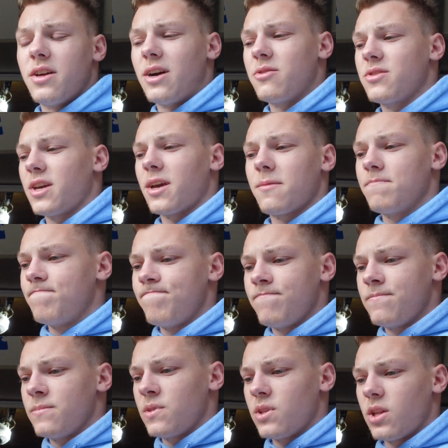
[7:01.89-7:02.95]
I was like,
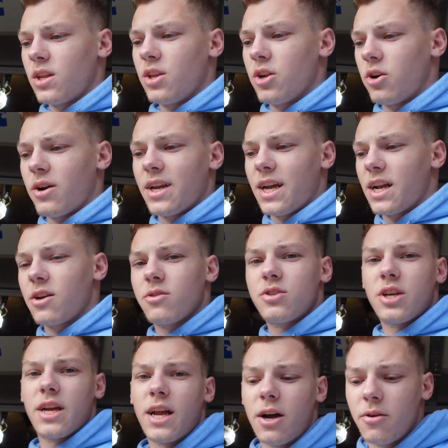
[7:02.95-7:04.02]
you know, I got to go
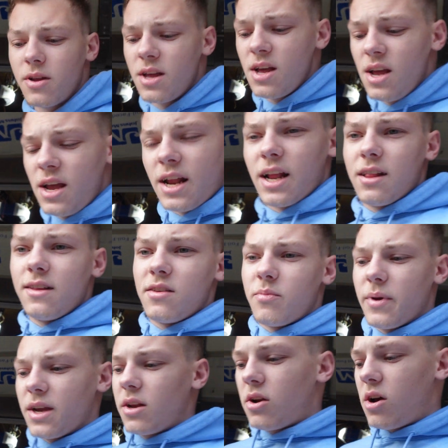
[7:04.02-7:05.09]
check it out and at least
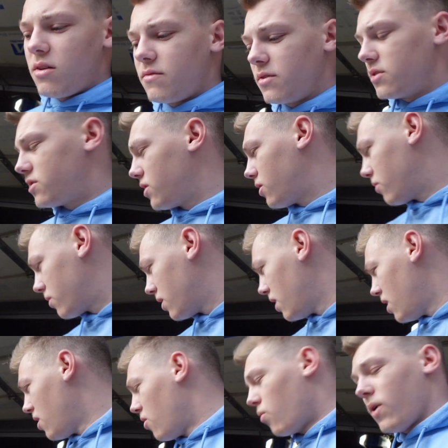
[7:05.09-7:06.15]
make an offer. So
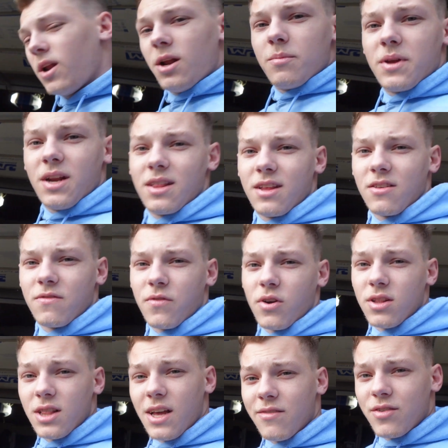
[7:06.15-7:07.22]
we ended up getting this for
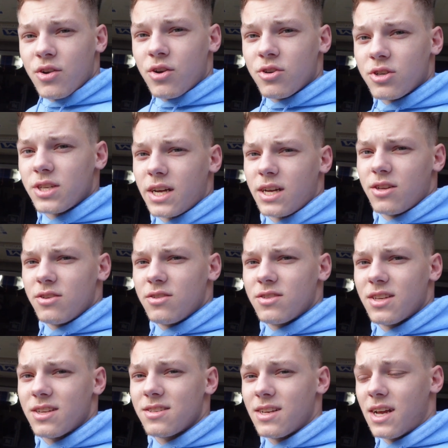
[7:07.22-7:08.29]
$1,100.
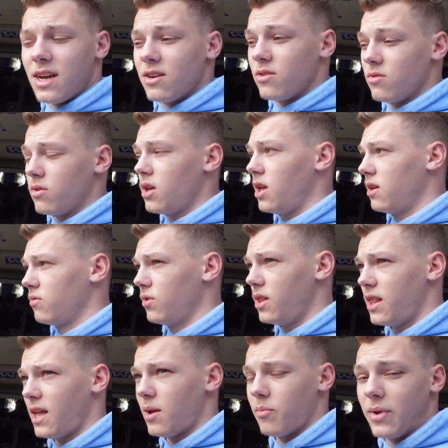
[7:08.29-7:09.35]
That's not really
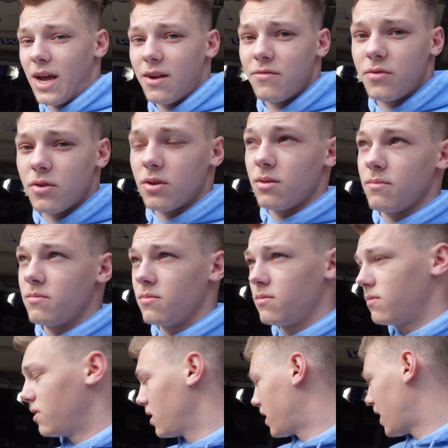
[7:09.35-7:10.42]
that bad for
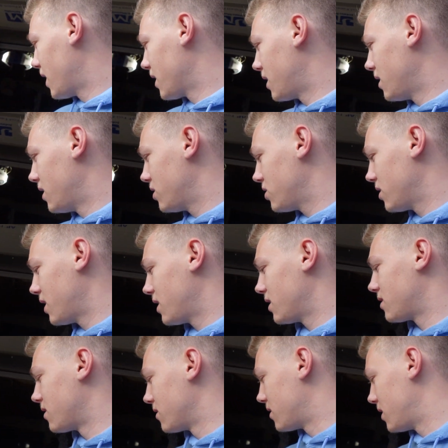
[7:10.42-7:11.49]
the kind of condition that
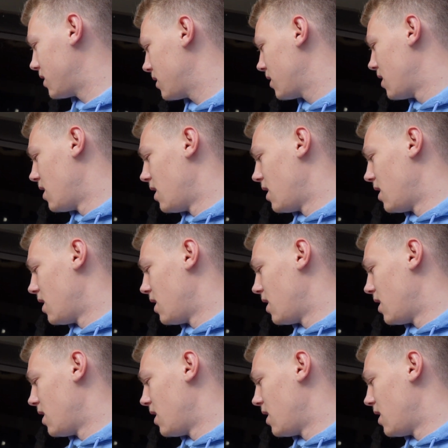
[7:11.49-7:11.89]
this is in.